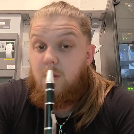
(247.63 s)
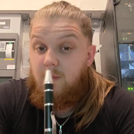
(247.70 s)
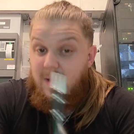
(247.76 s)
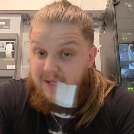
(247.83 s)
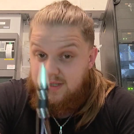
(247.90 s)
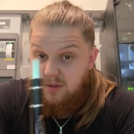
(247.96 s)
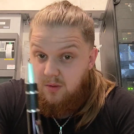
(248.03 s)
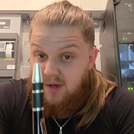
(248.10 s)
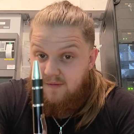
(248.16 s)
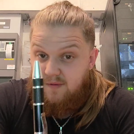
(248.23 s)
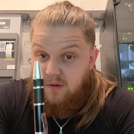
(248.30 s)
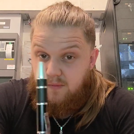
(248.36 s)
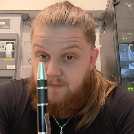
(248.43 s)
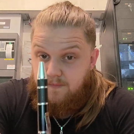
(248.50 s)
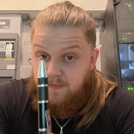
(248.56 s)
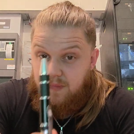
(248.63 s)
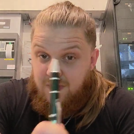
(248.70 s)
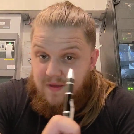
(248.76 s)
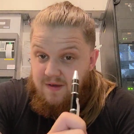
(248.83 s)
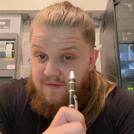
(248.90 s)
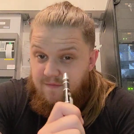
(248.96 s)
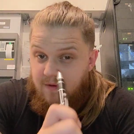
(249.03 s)
but I still have it.
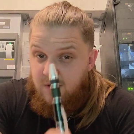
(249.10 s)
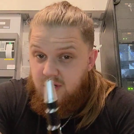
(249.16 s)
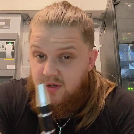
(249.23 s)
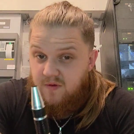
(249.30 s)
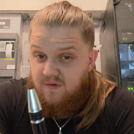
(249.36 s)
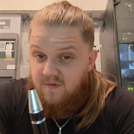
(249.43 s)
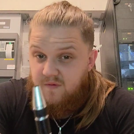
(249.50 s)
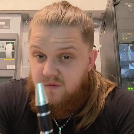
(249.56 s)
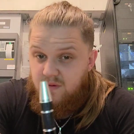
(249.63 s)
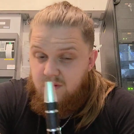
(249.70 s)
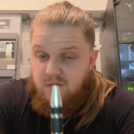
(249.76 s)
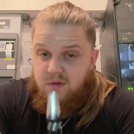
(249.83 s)
Very useful,